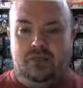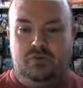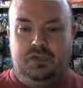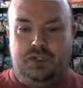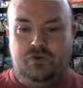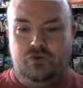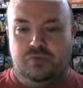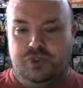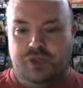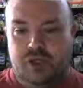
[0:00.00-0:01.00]
Bert's
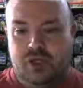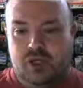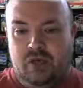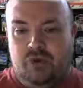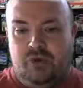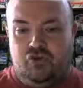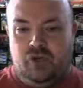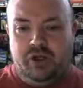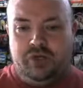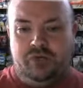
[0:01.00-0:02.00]
Qubes. What you're
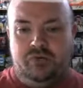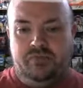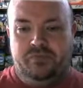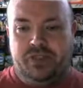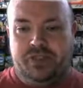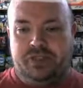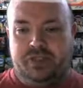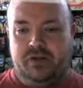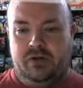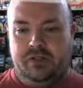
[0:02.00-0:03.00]
trying to do is
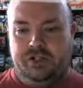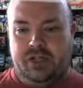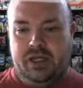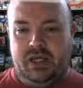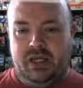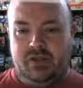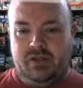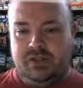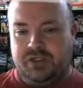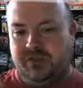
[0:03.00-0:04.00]
there's a
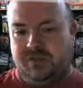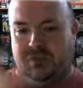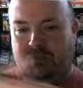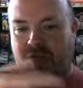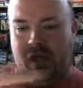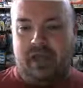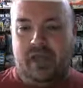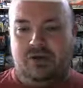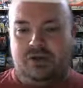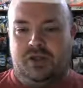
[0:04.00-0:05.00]
block
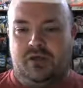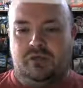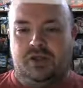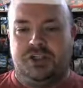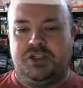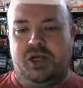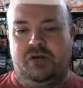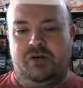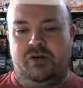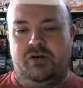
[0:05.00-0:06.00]
out to Bert's
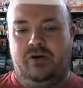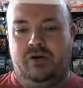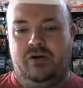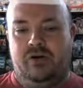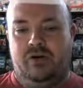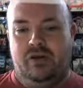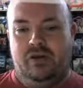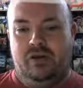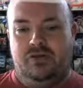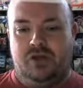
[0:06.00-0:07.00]
side there,
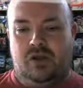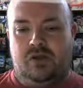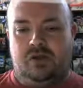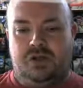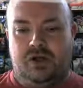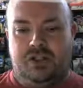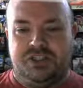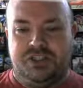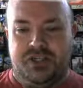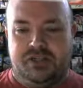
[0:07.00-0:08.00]
whose colors are
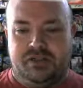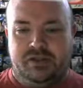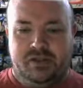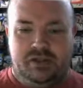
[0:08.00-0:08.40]
set.